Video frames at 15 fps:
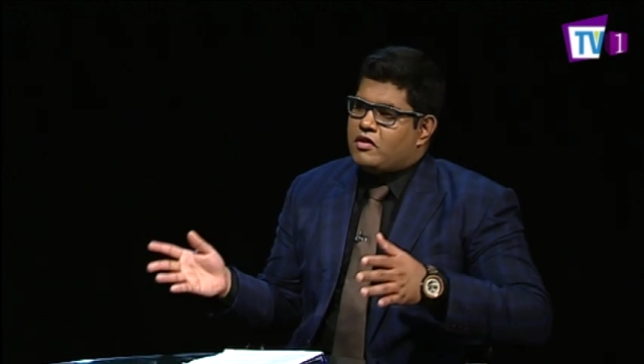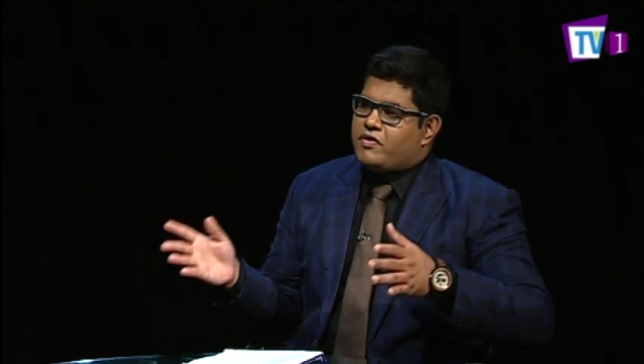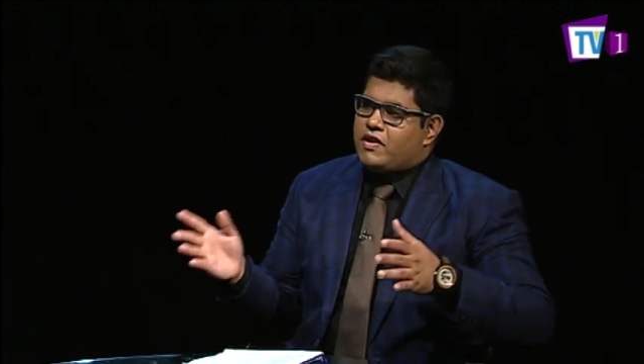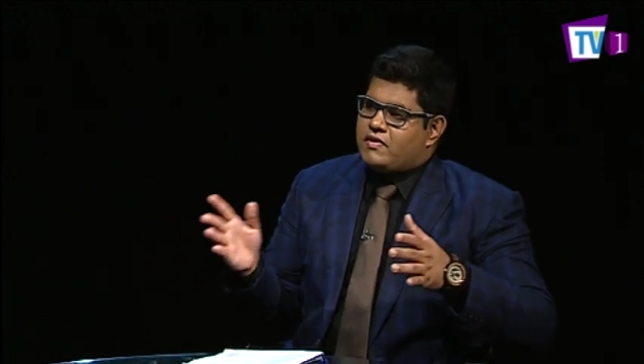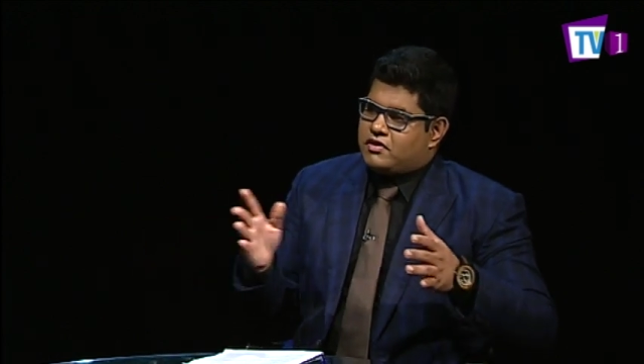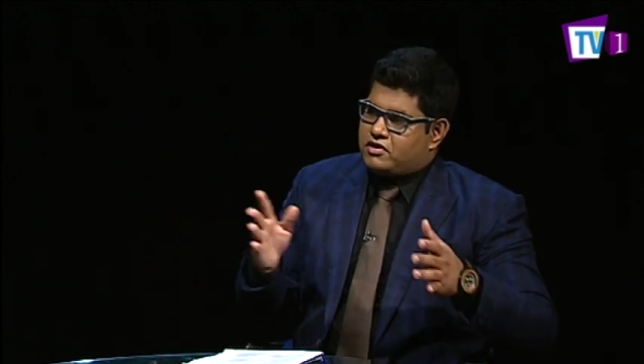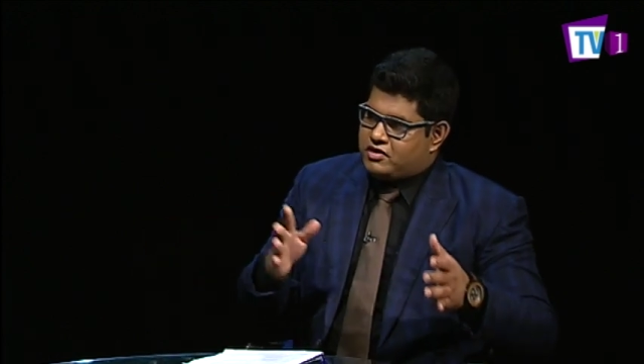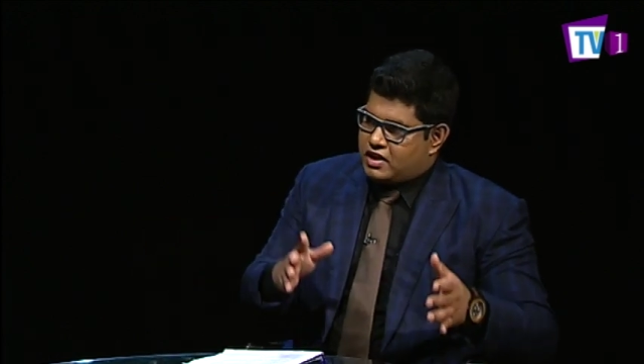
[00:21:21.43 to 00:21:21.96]

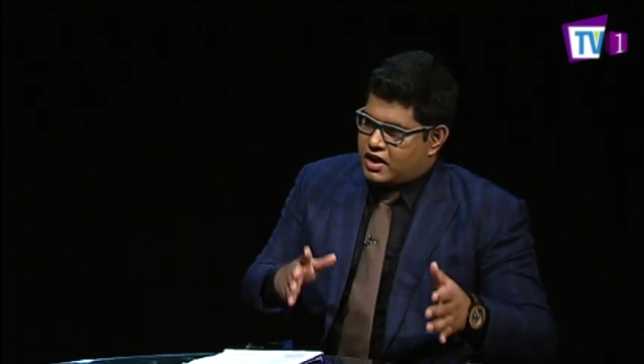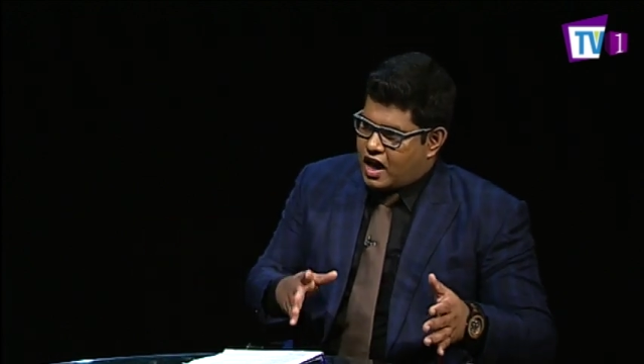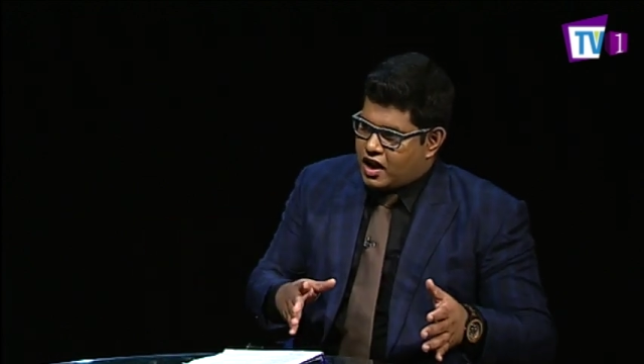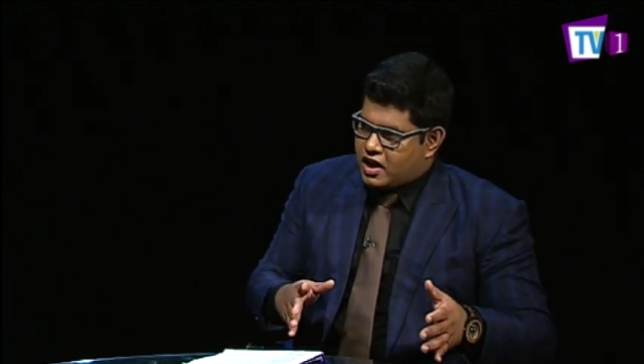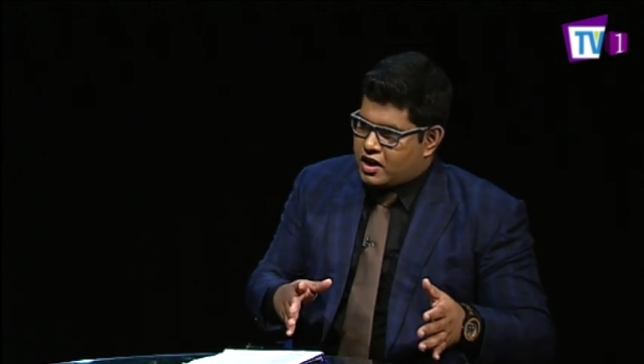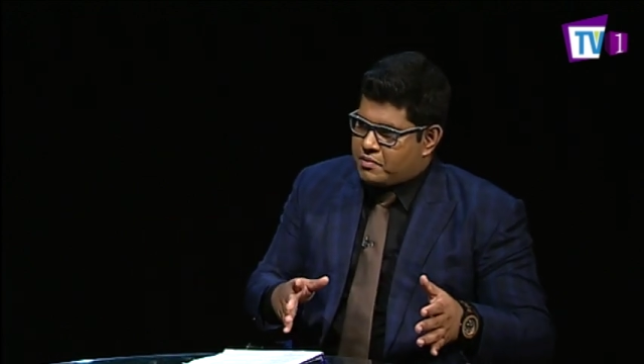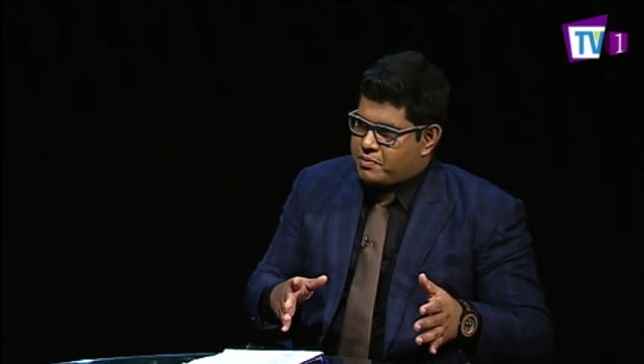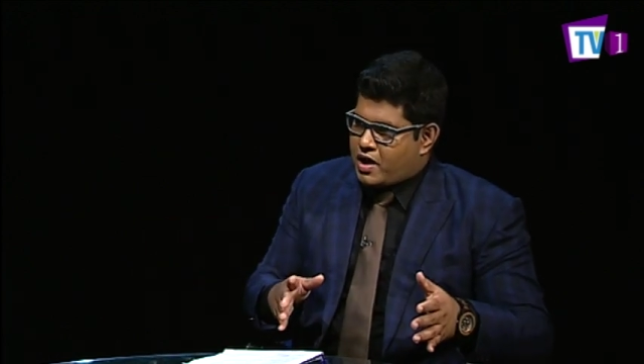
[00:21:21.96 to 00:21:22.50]
favor the Sri
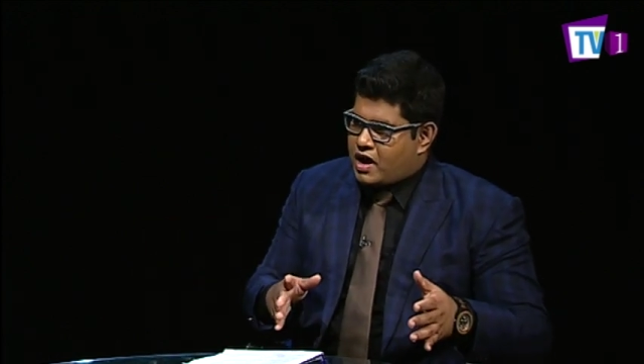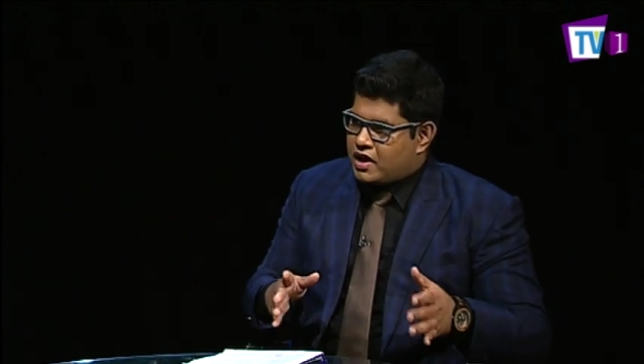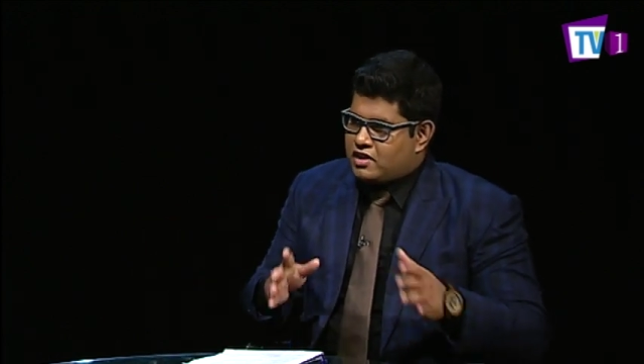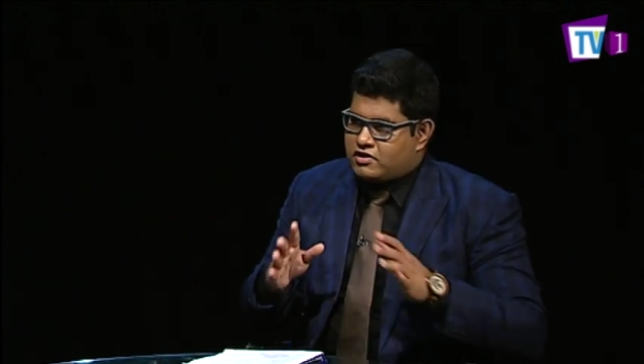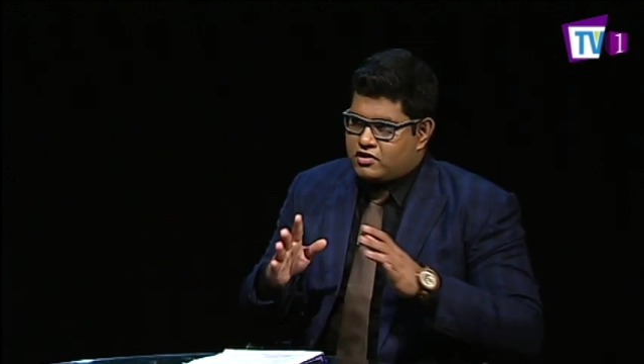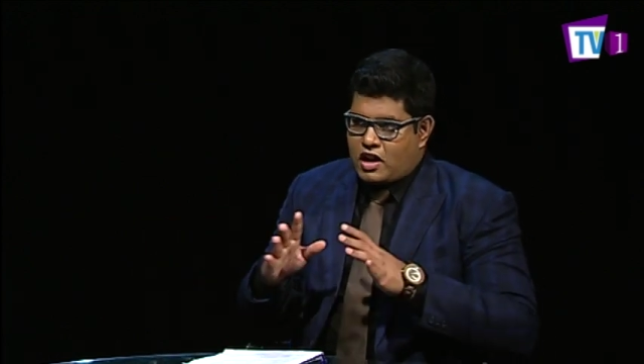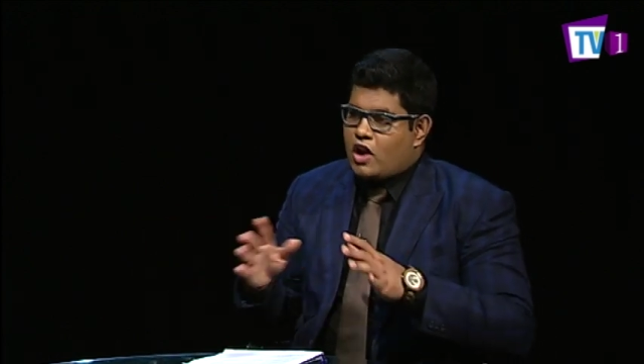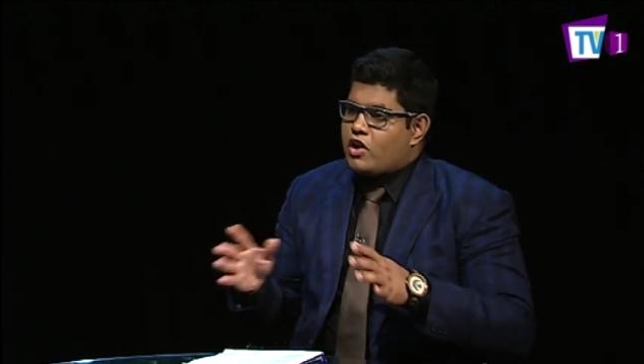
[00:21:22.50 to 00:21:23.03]
Lankan
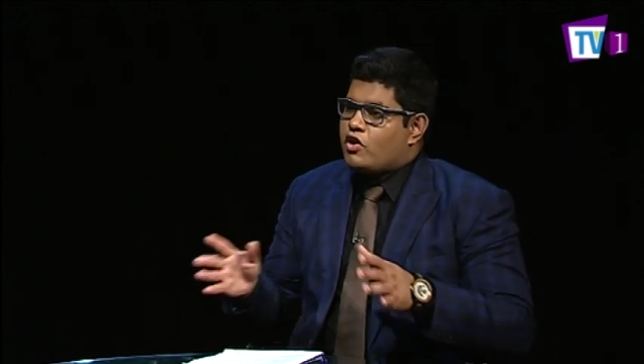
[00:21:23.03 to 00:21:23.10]
parties. No